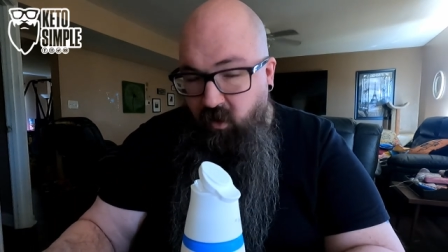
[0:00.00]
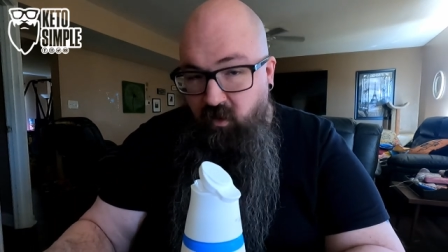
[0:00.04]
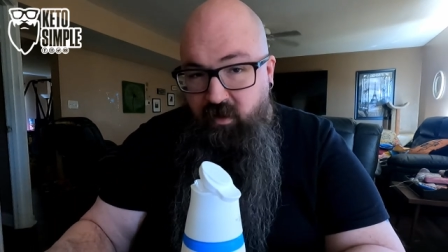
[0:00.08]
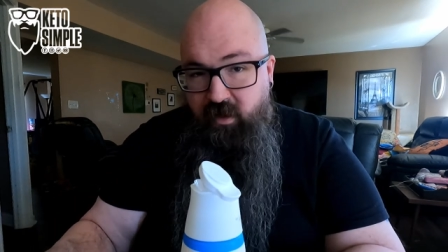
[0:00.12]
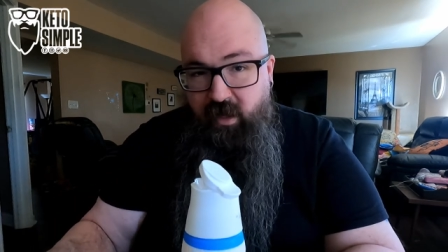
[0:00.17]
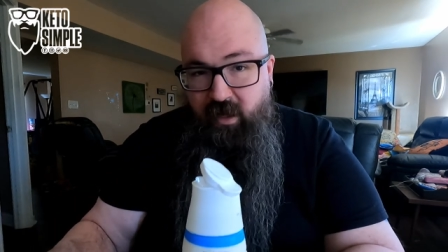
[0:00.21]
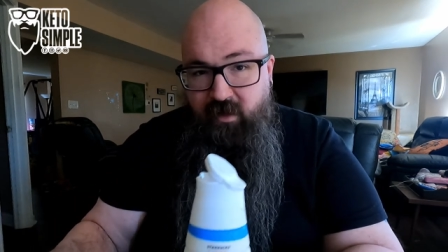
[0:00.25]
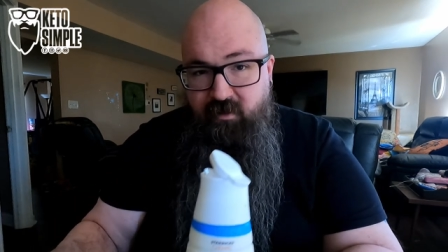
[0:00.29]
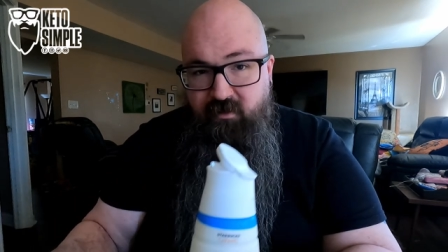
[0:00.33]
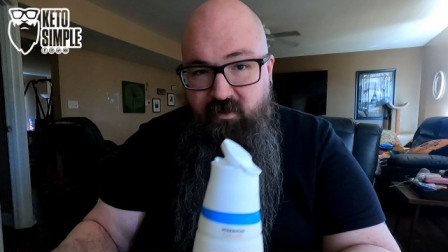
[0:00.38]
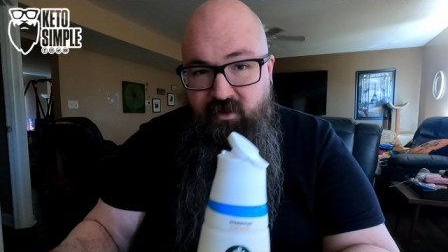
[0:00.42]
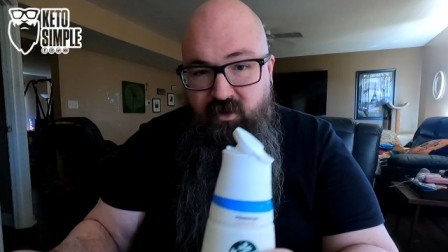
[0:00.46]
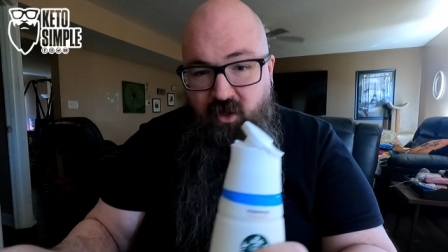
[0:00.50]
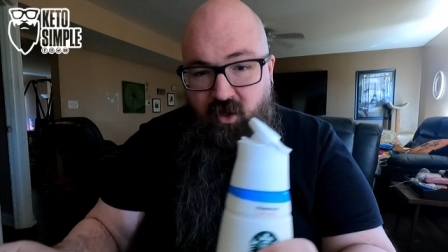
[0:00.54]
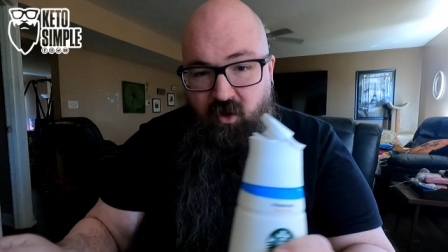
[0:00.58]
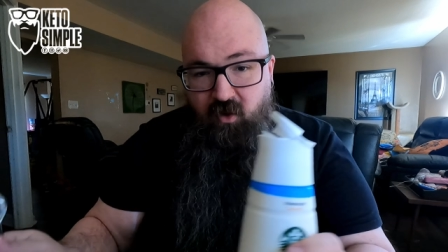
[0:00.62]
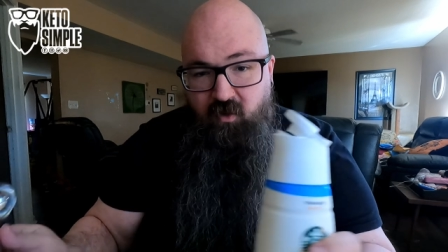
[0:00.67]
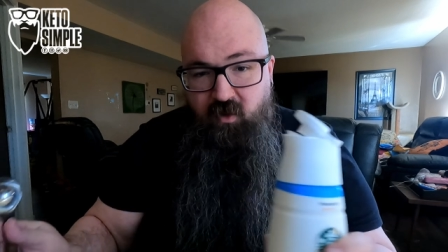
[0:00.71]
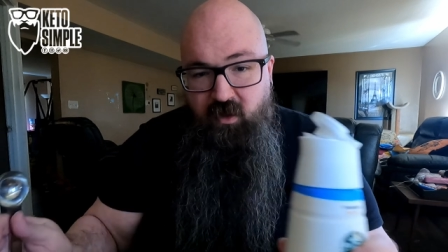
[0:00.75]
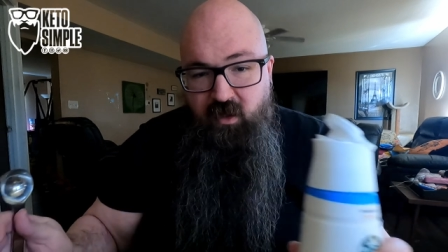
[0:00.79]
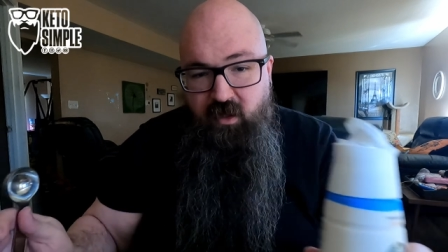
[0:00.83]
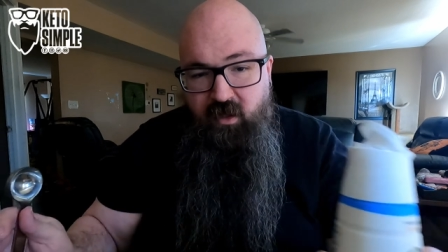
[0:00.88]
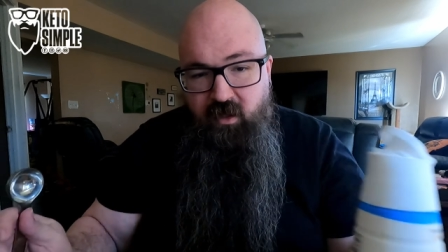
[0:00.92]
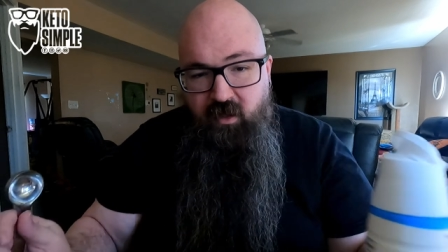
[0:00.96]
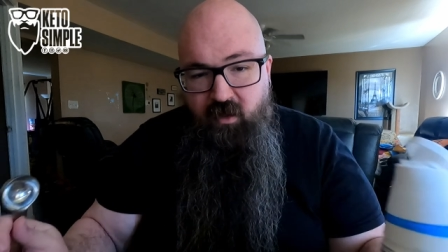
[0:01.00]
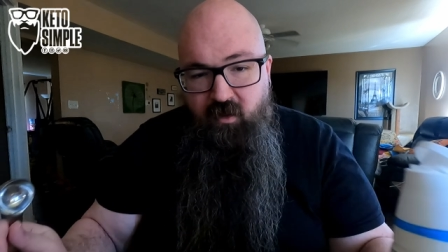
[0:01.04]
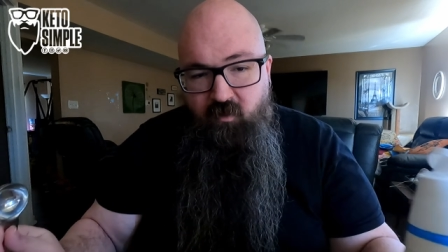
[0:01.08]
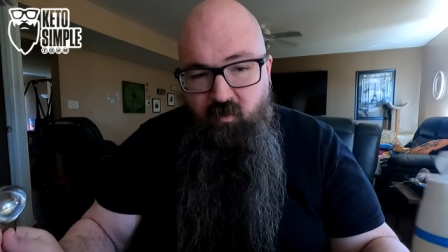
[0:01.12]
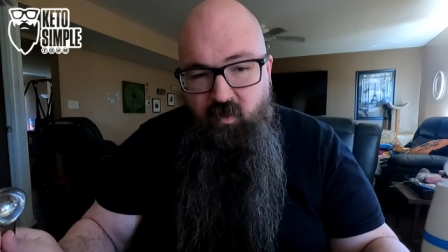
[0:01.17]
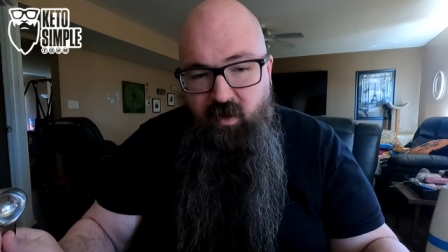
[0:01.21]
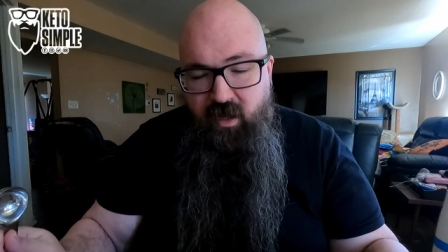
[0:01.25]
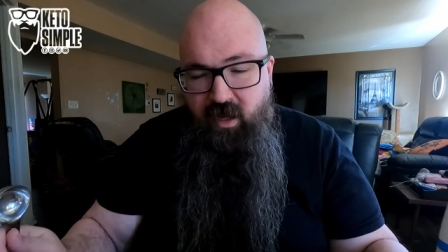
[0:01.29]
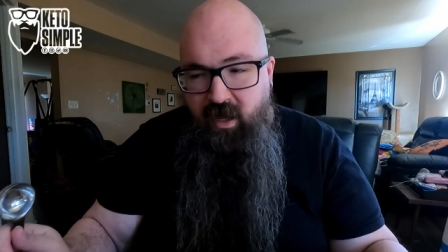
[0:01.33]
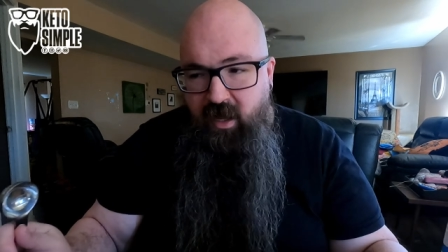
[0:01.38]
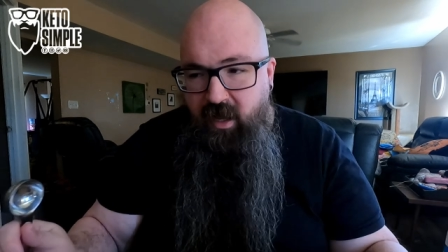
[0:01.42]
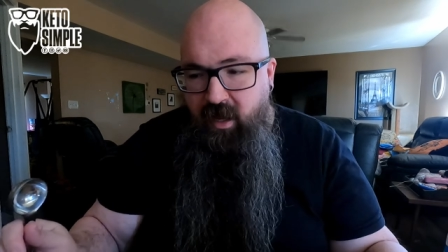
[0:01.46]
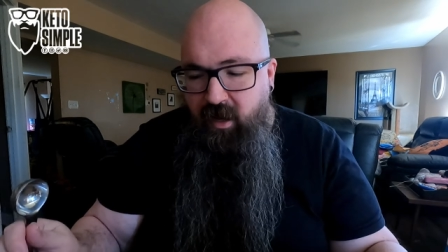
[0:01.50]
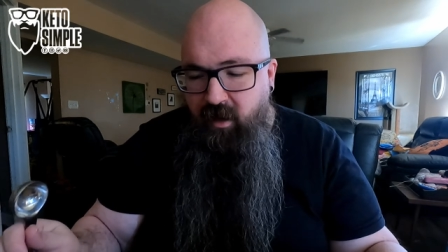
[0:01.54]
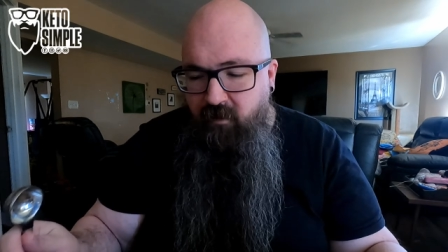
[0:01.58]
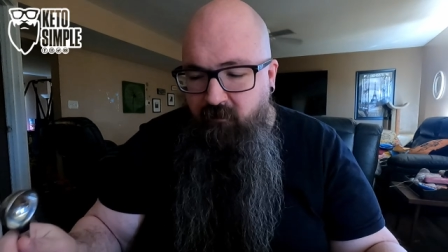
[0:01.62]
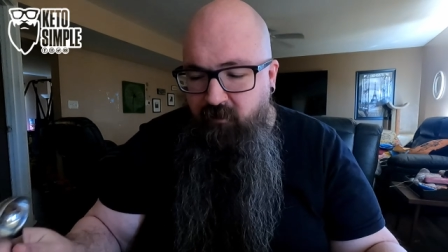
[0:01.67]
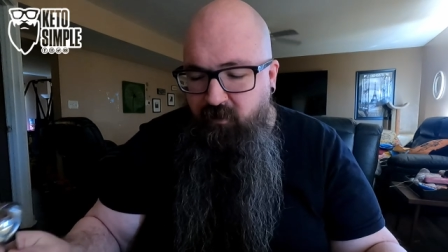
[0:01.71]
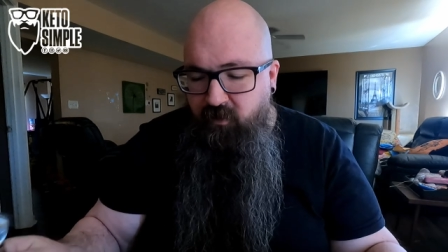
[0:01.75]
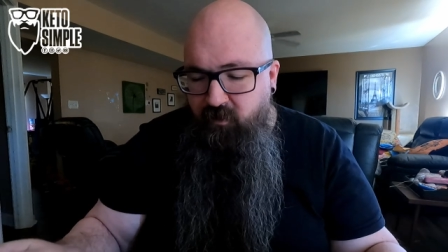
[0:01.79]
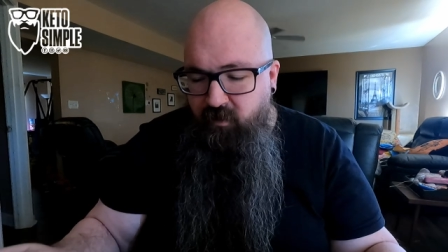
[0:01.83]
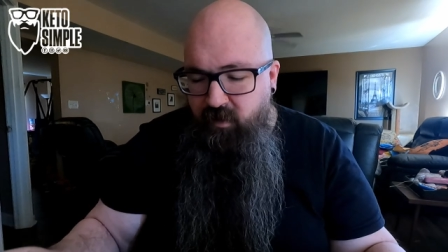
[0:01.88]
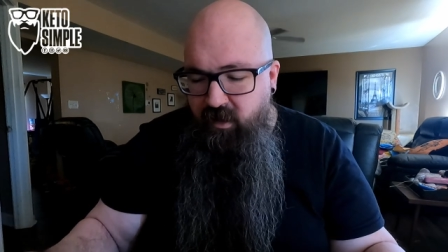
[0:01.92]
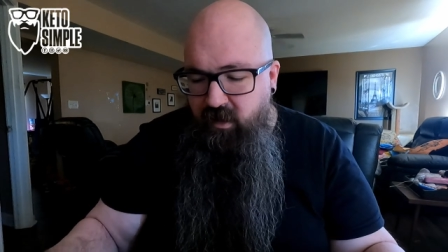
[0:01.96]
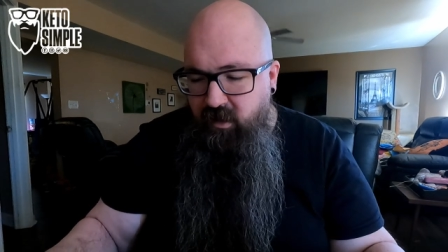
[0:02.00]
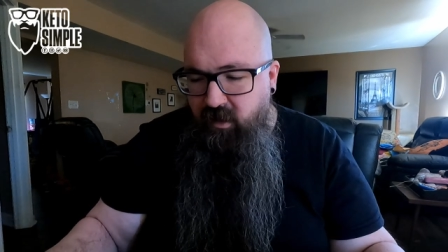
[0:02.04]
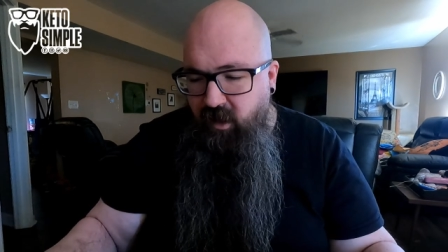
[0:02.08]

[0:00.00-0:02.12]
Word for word: Okay. So we have three